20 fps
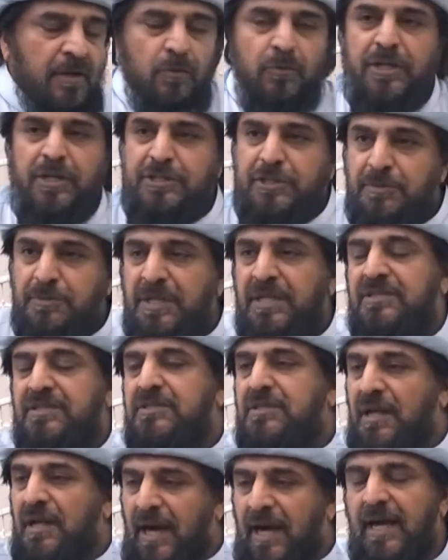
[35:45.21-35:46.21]
Which
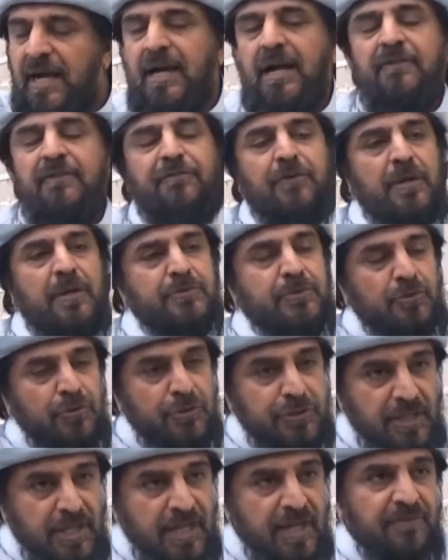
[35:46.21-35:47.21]
means ayah from
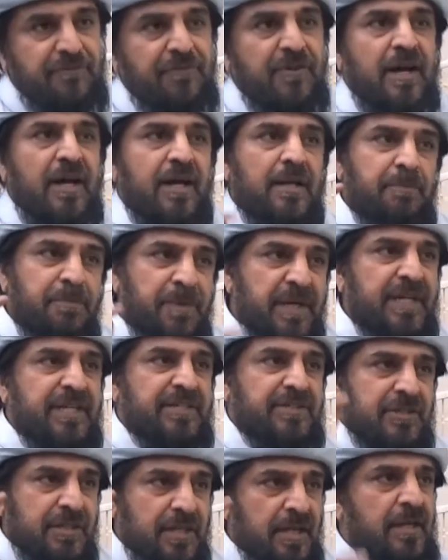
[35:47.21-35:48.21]
Surah Al-Anfal,
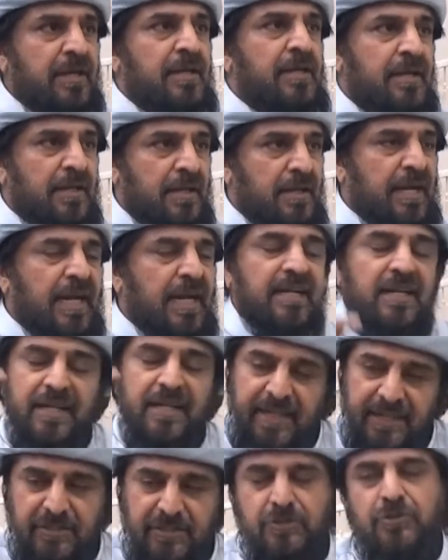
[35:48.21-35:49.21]
please, at
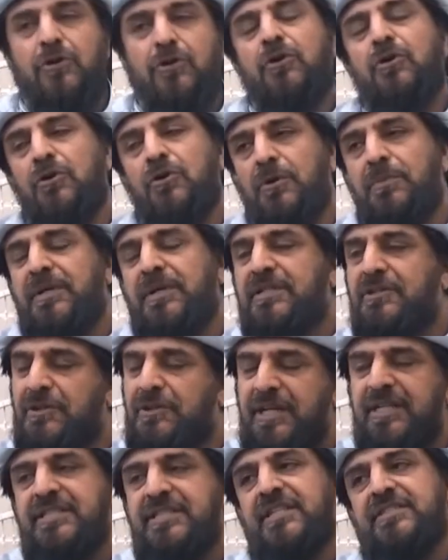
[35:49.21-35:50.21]
least go home and
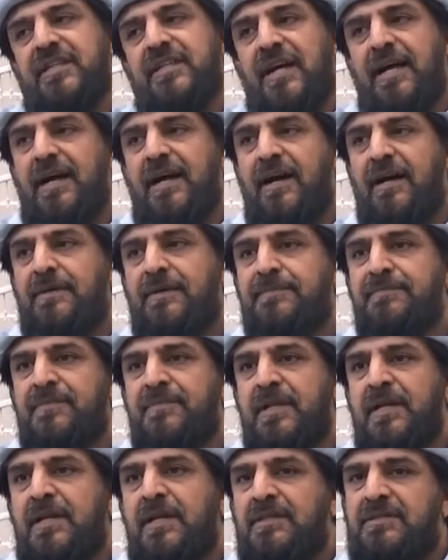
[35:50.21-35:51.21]
read this ayah.
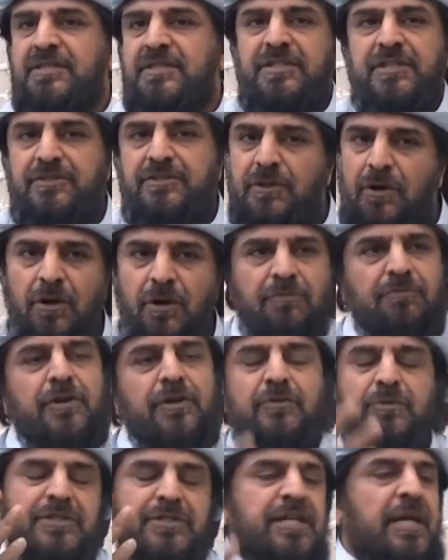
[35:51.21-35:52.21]
This is the
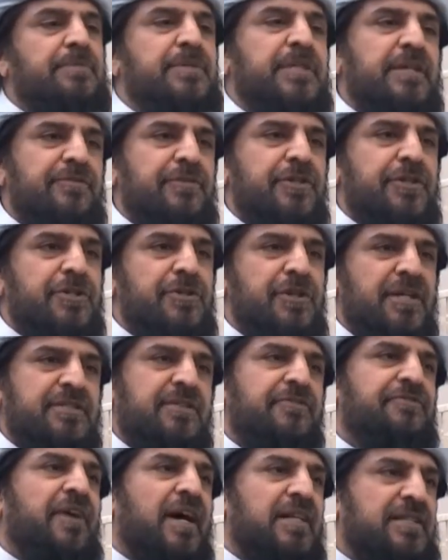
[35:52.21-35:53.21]
homework which I'm giving you as
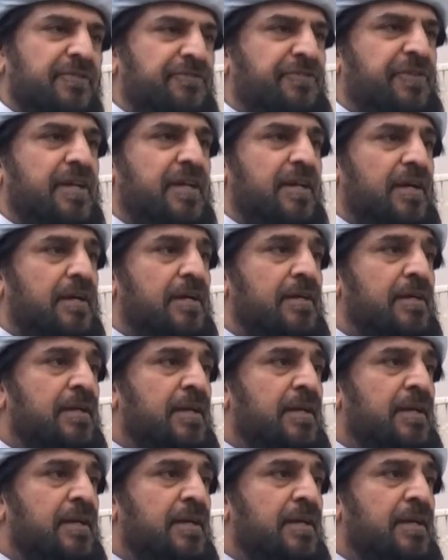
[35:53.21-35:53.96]
a father figure,